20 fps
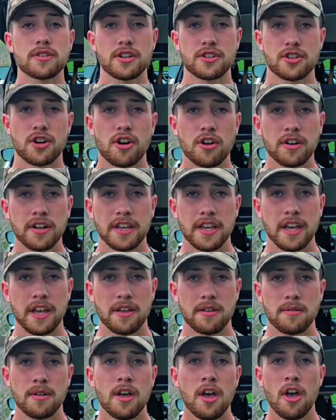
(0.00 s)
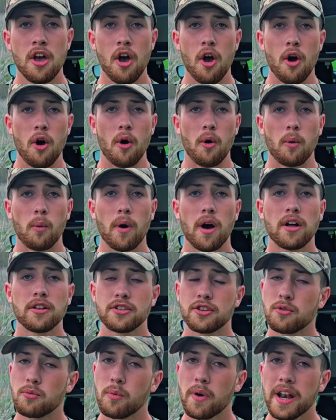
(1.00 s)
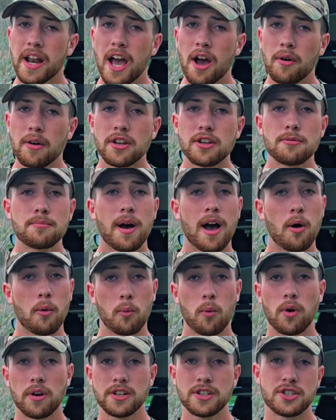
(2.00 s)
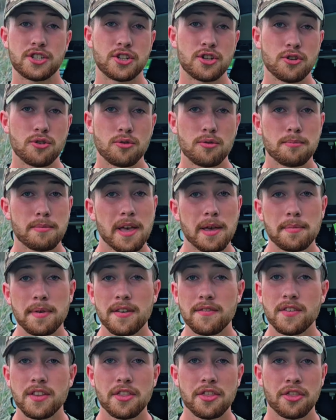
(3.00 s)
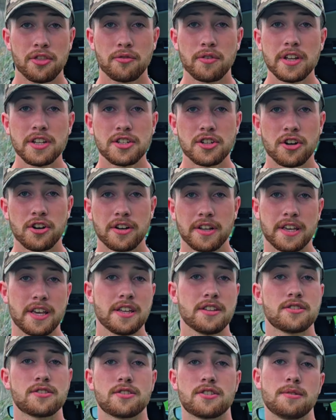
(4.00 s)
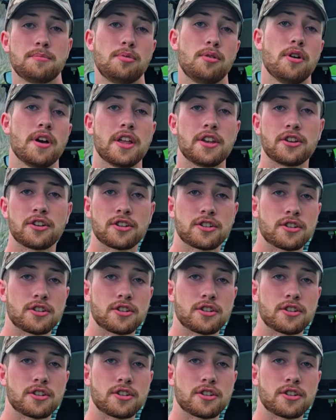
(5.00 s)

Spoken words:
a tourniquet. Well, you went out and you bought 1, 2, maybe even 3 tourniquets to put in your